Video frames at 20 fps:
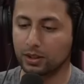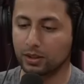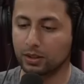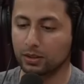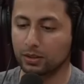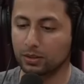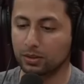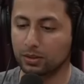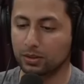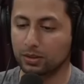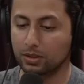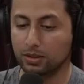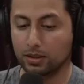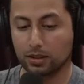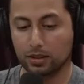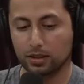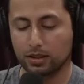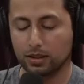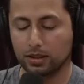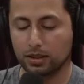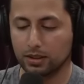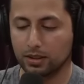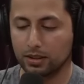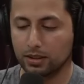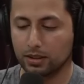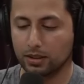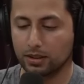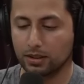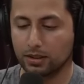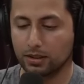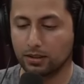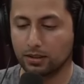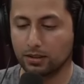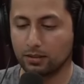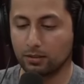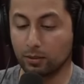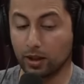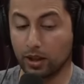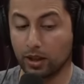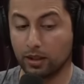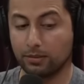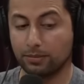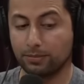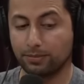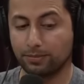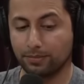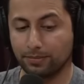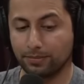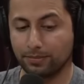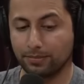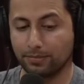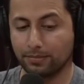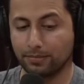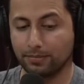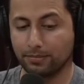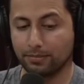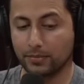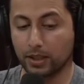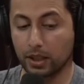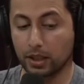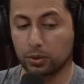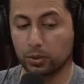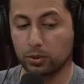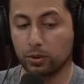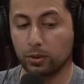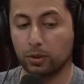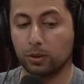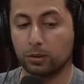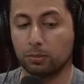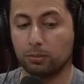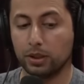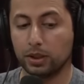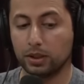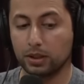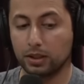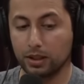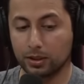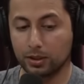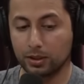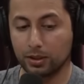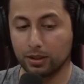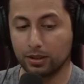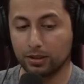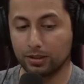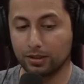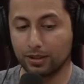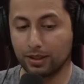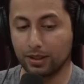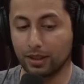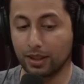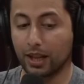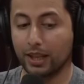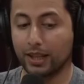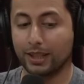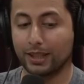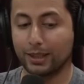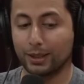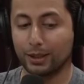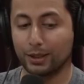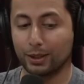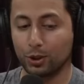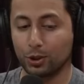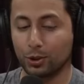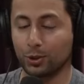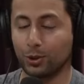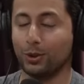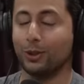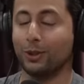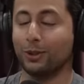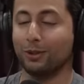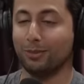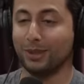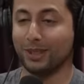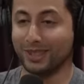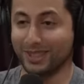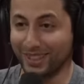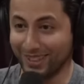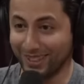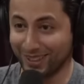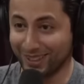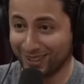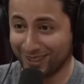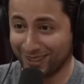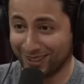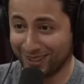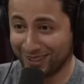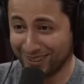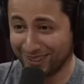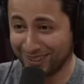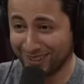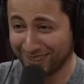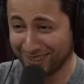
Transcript: goes, "Well, there is no business like show business."